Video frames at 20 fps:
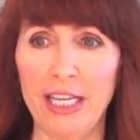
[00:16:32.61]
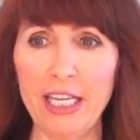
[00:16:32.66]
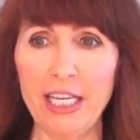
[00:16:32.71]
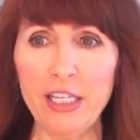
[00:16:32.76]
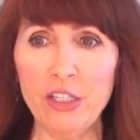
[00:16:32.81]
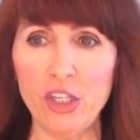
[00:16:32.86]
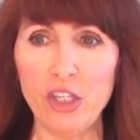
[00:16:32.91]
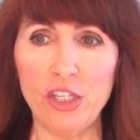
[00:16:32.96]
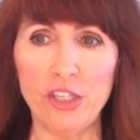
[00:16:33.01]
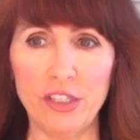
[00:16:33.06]

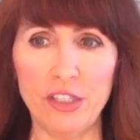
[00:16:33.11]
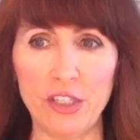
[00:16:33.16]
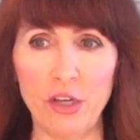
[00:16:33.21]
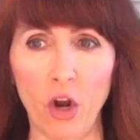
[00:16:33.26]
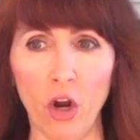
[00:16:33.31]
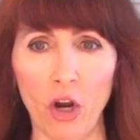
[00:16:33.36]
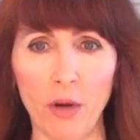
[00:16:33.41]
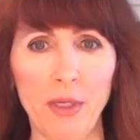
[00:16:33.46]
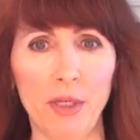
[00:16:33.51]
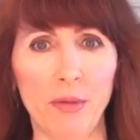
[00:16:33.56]
And she's in
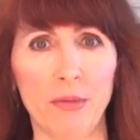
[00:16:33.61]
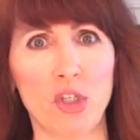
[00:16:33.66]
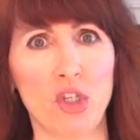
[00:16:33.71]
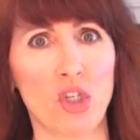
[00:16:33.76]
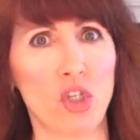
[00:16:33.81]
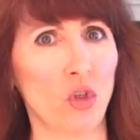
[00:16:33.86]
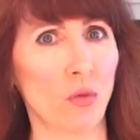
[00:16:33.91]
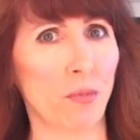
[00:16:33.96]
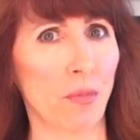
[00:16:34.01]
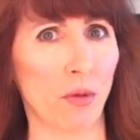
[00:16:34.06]
harmony with
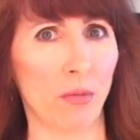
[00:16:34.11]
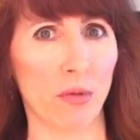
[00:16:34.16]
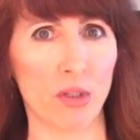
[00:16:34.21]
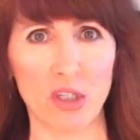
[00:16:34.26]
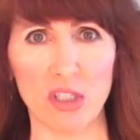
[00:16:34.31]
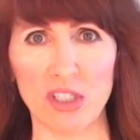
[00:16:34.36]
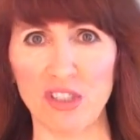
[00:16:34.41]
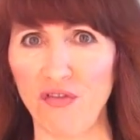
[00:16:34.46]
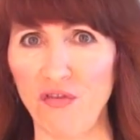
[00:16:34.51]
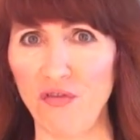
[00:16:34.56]
Jupiter,
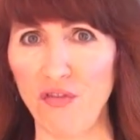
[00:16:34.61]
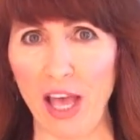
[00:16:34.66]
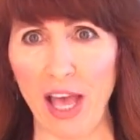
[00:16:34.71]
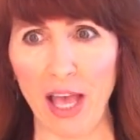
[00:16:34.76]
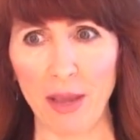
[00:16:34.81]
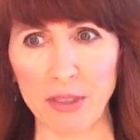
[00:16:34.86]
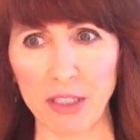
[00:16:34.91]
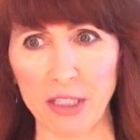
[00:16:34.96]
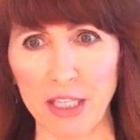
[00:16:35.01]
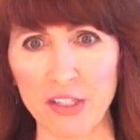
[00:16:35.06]
which is
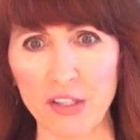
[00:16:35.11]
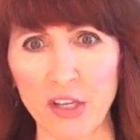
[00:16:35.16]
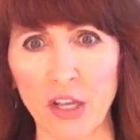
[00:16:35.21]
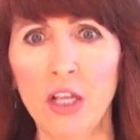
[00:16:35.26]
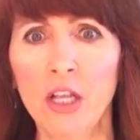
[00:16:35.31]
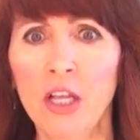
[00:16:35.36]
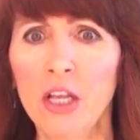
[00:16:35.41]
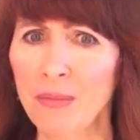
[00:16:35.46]
fabulous.